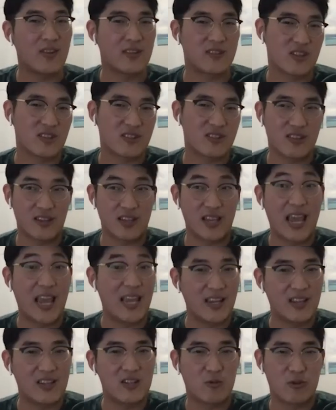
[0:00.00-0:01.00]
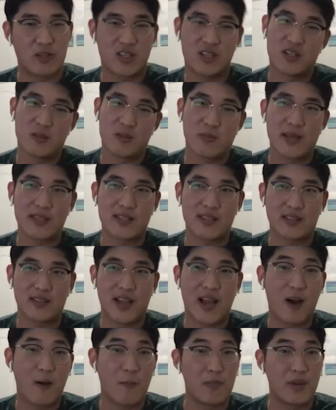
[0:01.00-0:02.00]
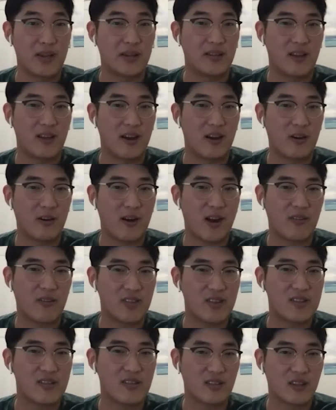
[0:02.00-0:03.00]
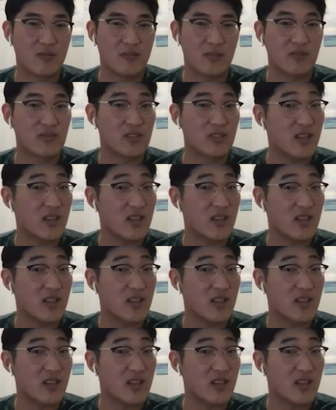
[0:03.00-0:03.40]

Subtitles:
even just the gauge, which is basically how big the aircraft is